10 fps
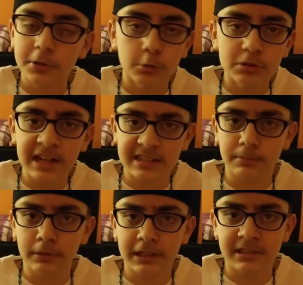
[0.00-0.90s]
use it as a
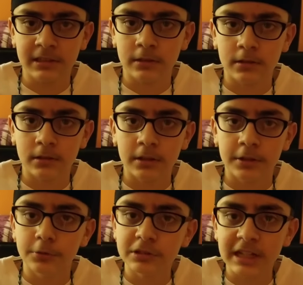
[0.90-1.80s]
blessing.
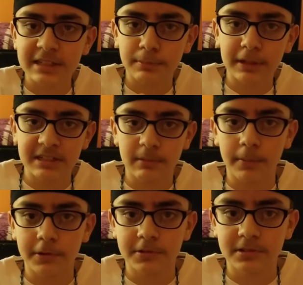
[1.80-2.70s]
Use it as a blessing, my
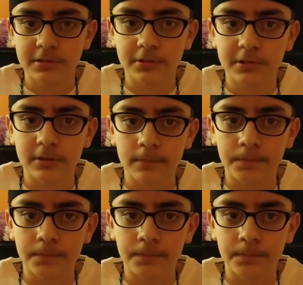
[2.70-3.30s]
brothers and sisters.